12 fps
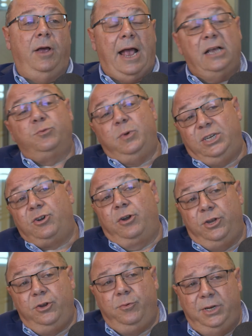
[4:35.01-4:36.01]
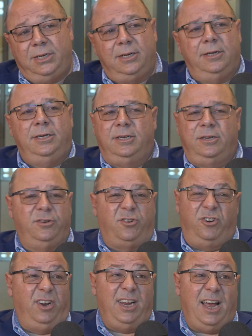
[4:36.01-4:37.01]
as we started doing studies, because
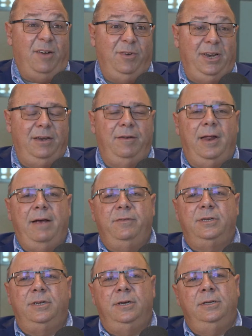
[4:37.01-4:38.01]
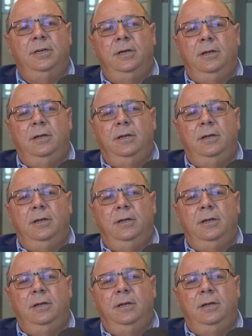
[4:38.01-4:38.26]
early on we didn't even have the studies.